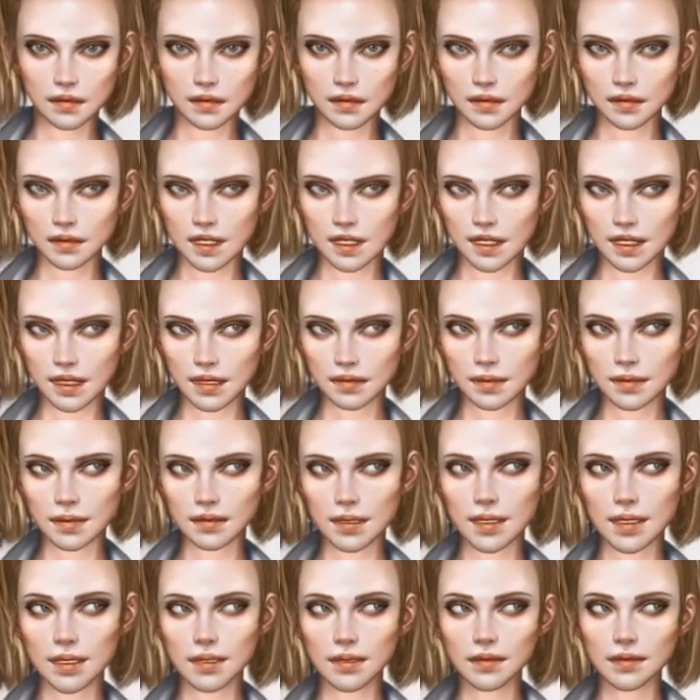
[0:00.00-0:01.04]
At the
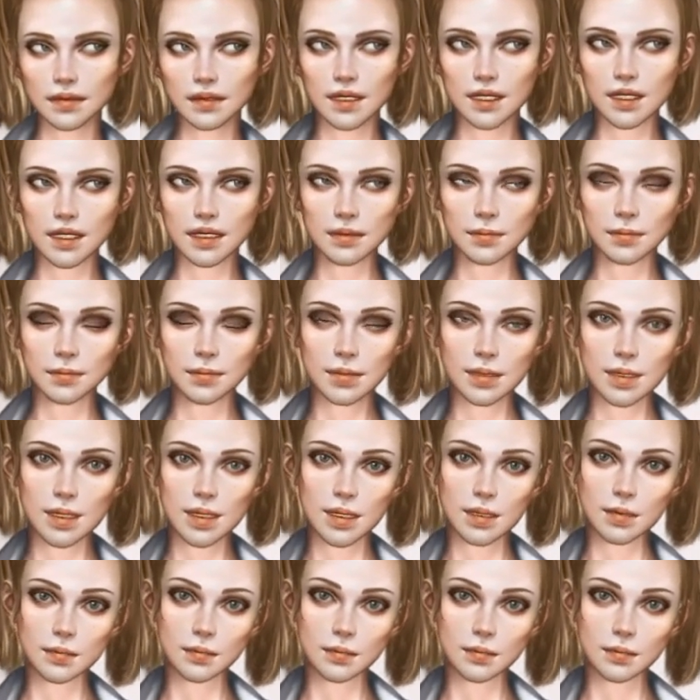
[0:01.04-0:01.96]
property all rooms include a